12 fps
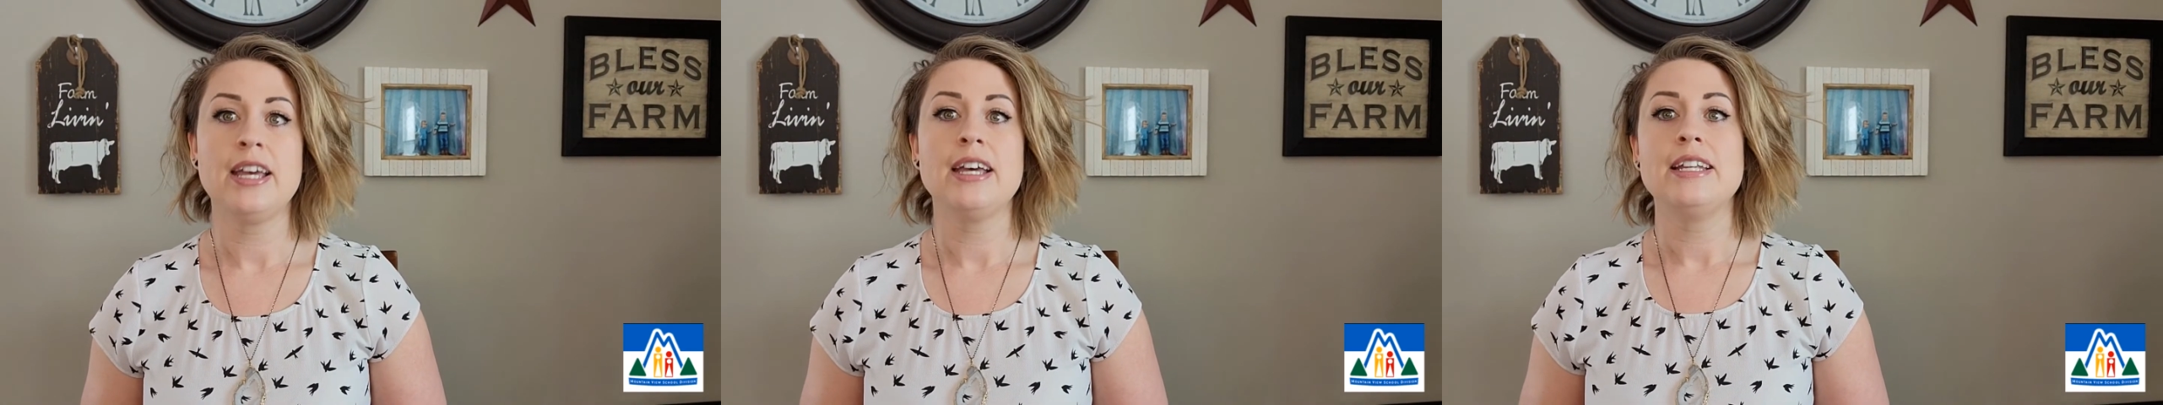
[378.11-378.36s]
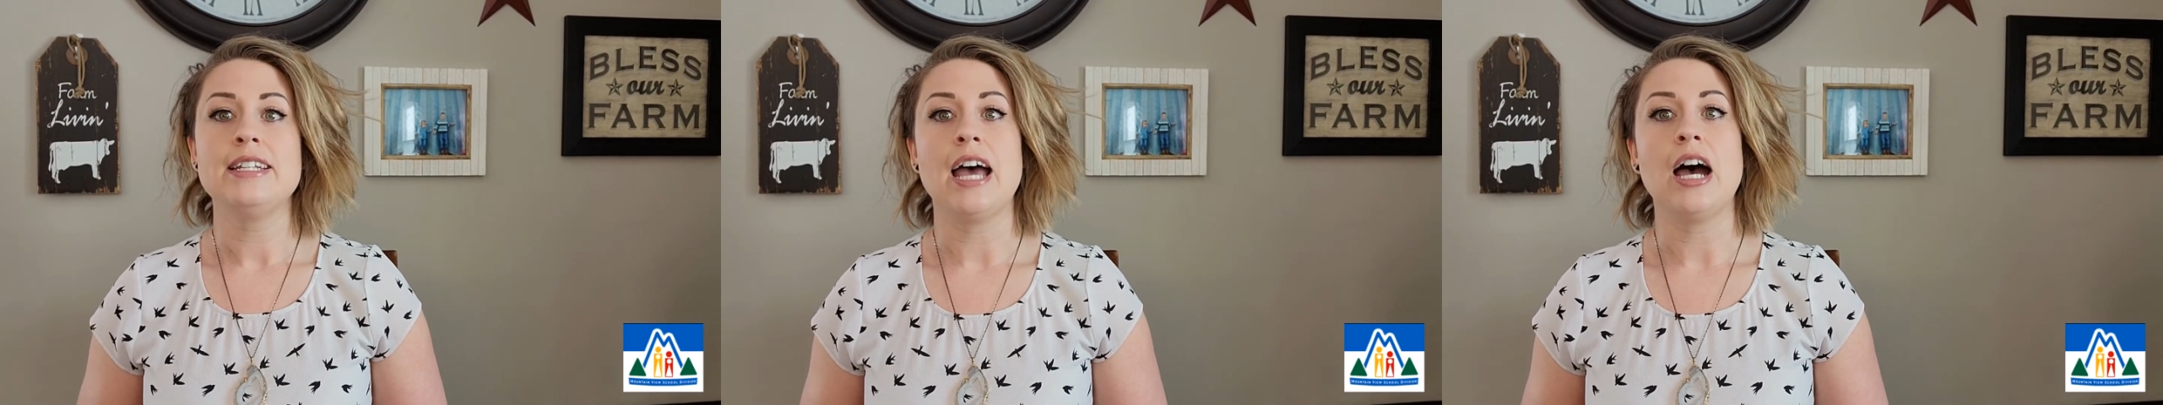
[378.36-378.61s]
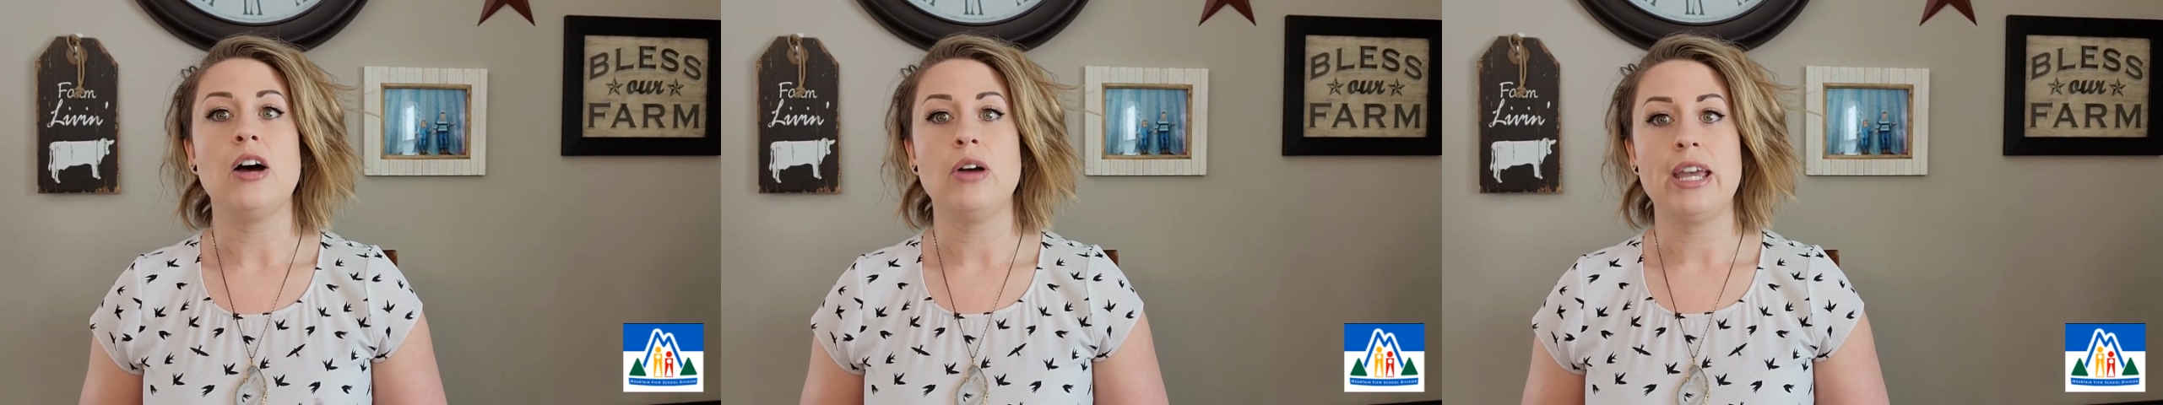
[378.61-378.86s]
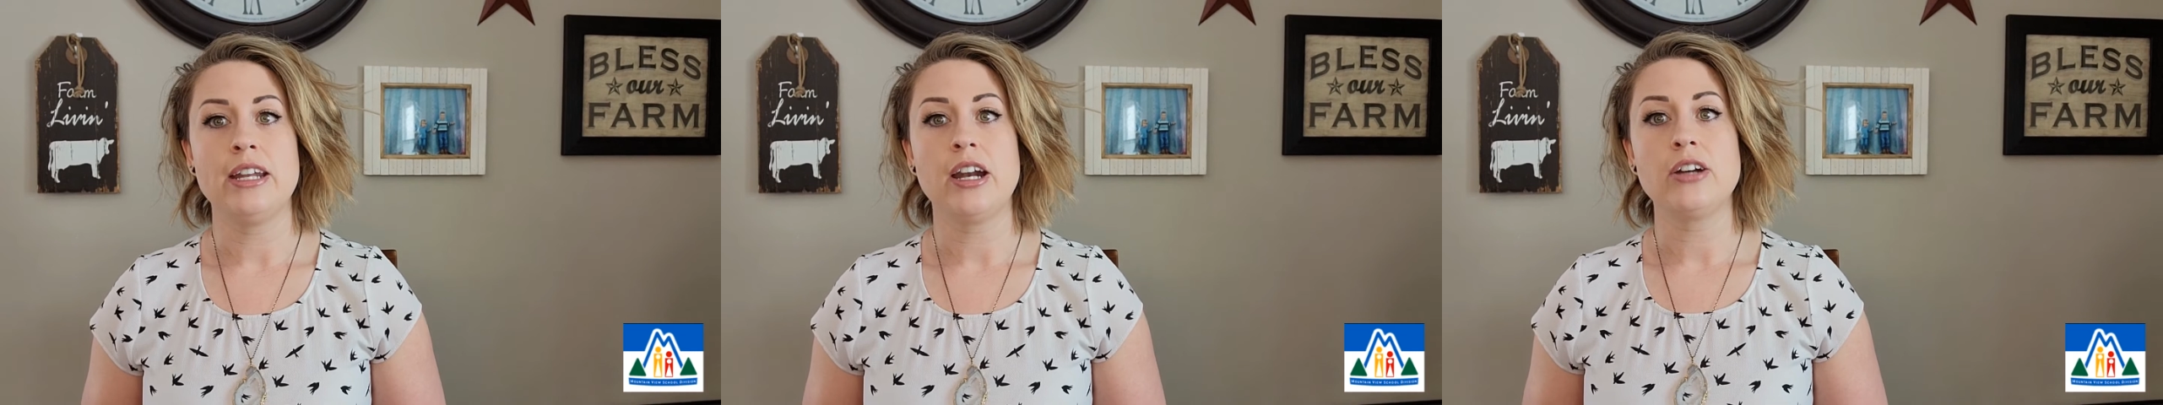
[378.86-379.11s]
Now,
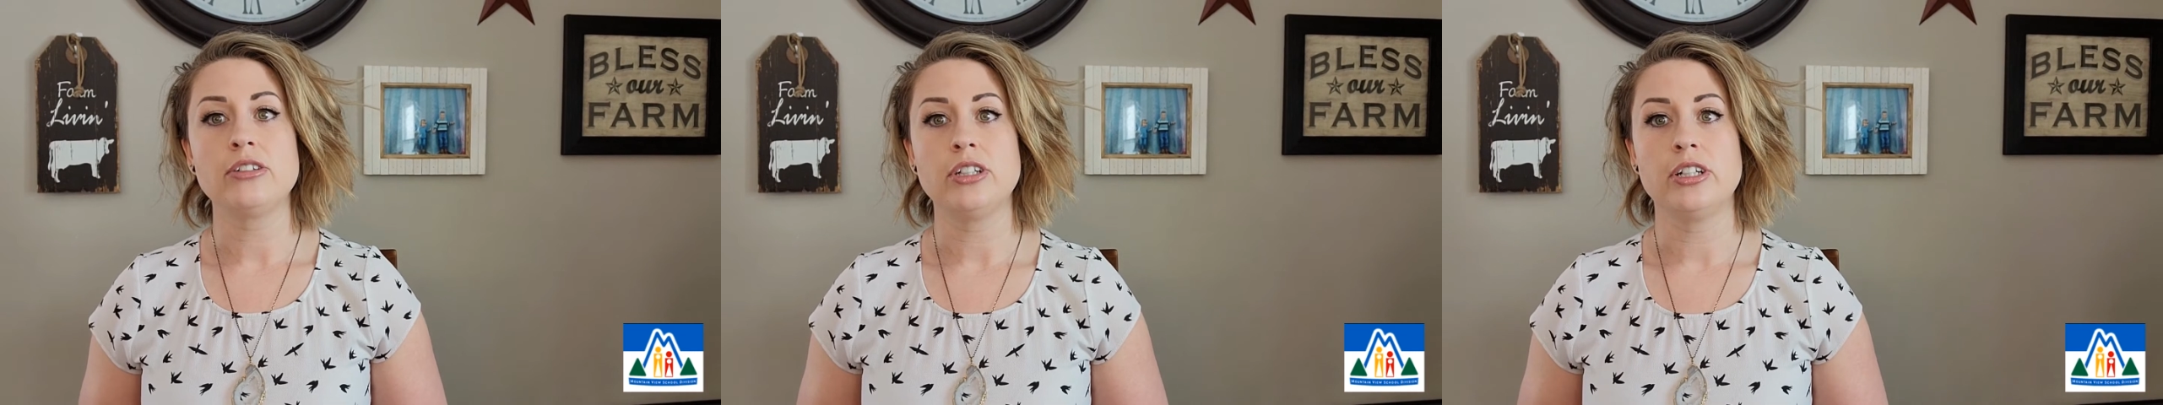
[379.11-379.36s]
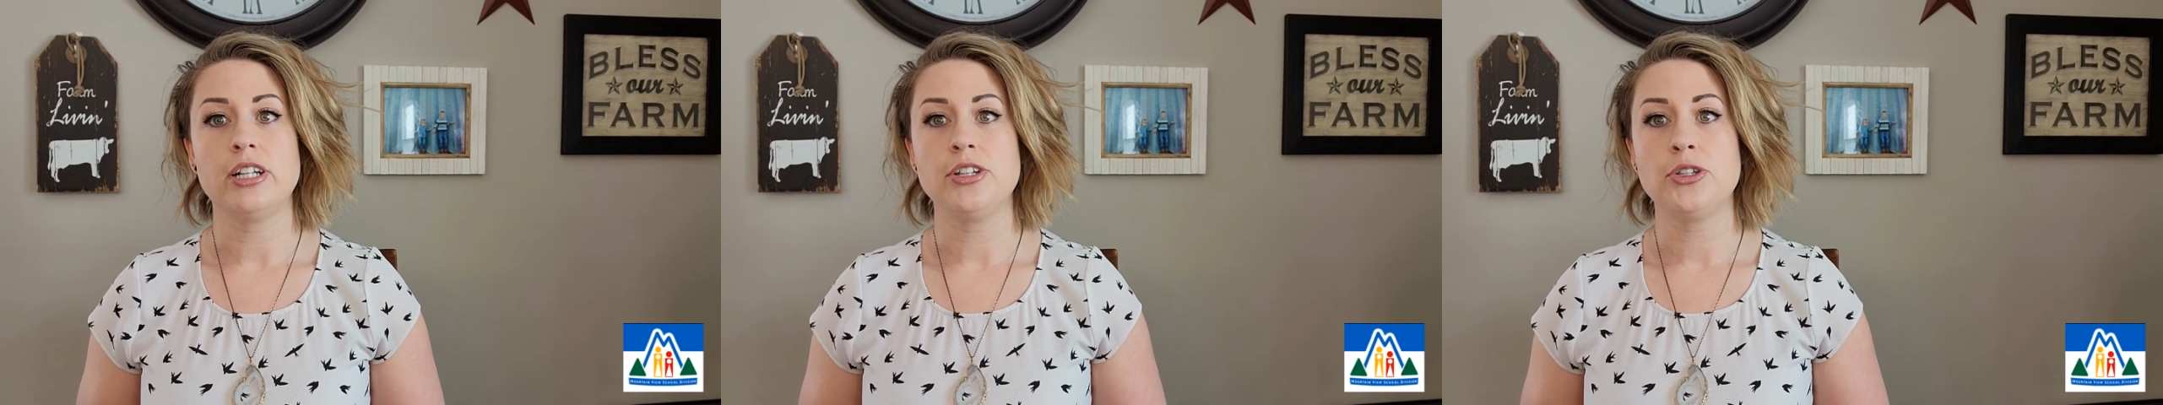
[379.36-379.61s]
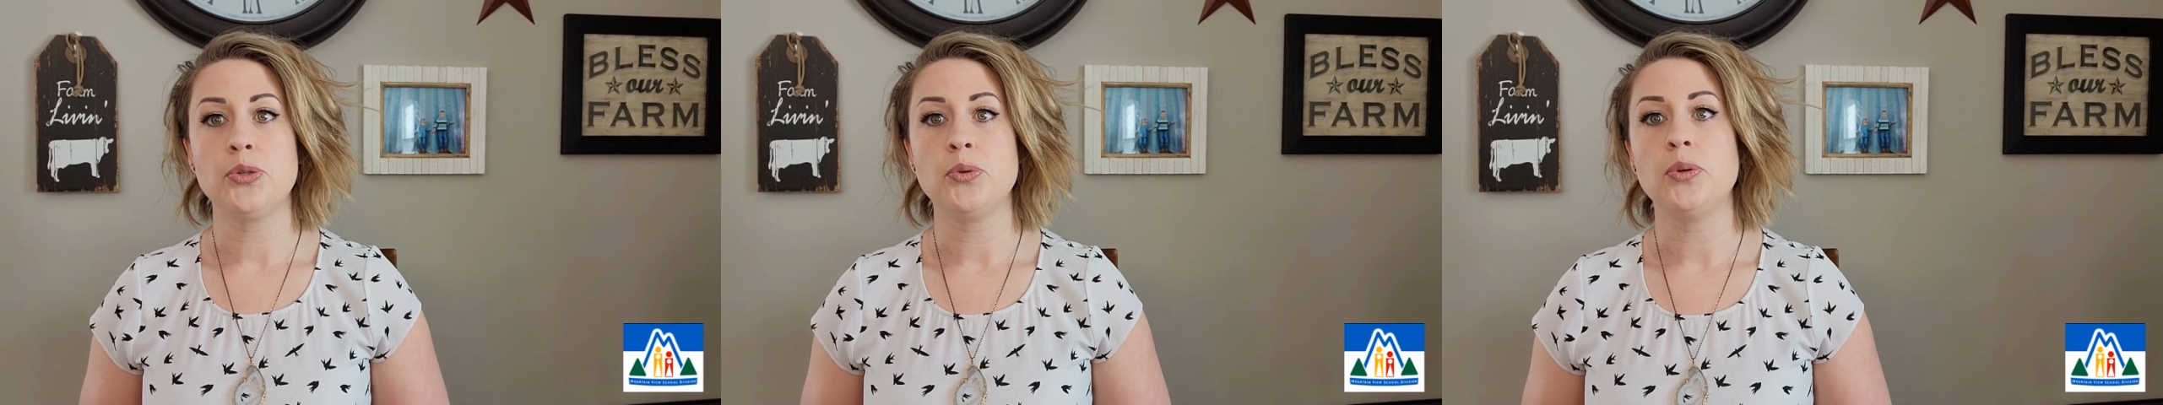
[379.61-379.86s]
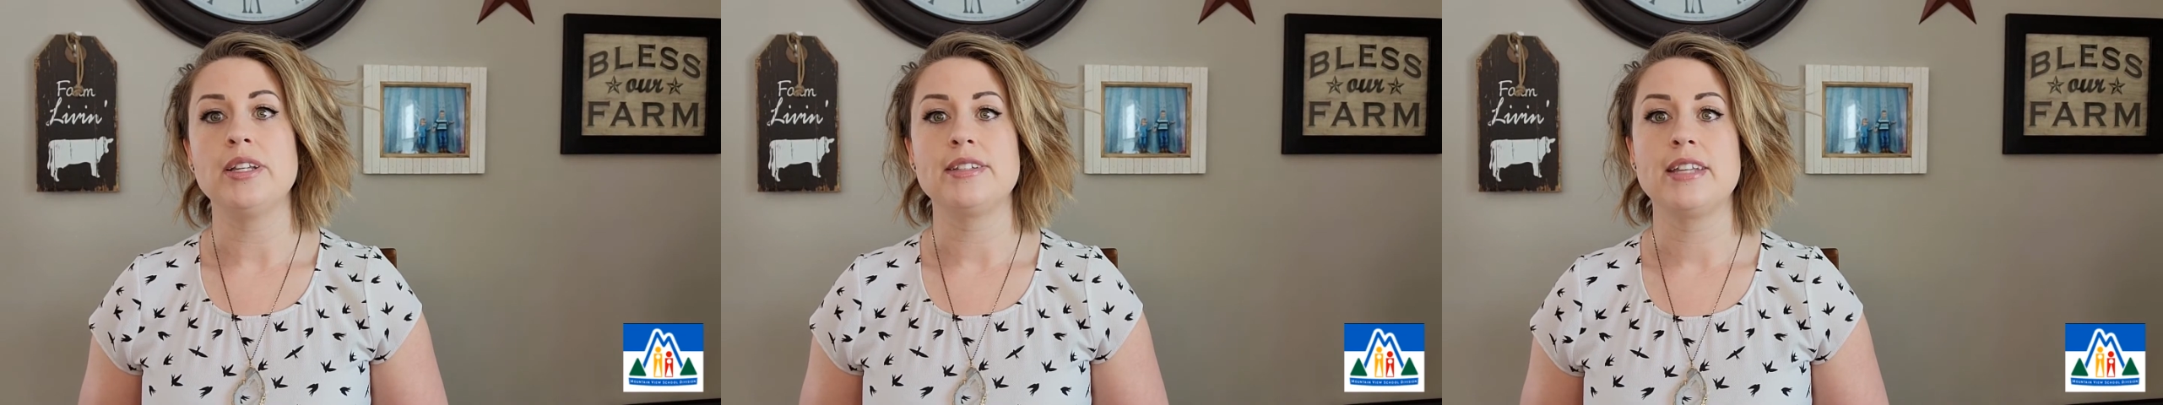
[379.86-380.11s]
in our learning
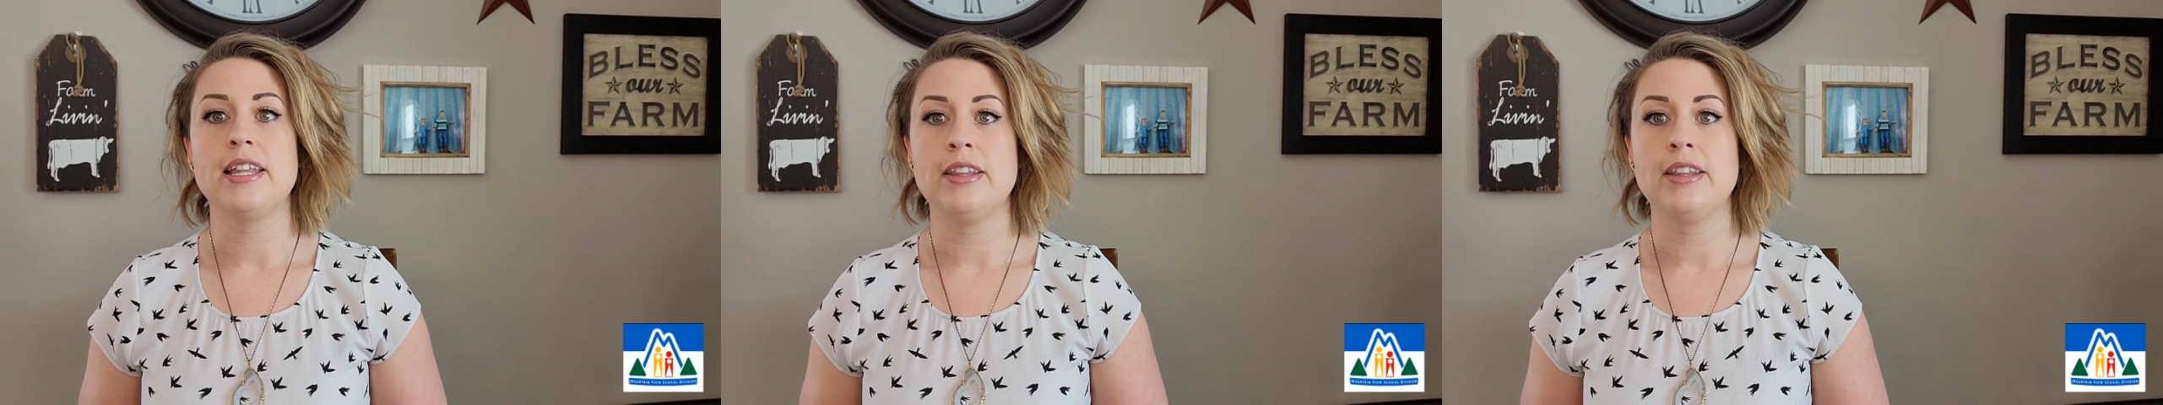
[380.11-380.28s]
tools,